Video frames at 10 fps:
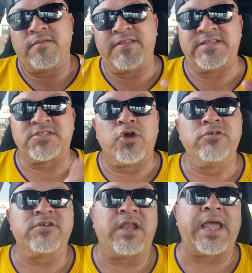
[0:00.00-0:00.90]
These
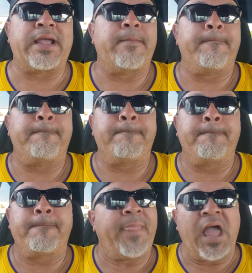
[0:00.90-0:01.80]
goons are like,
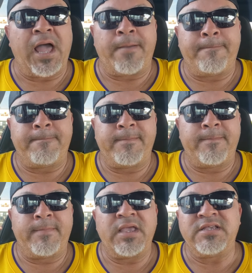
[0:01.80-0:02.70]
"Nah,
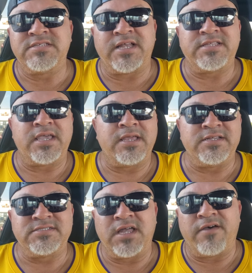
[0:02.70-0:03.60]
he's not taking
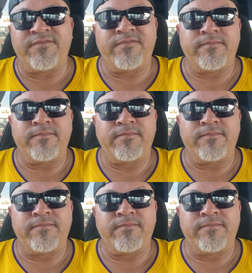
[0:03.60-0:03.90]
his stuff.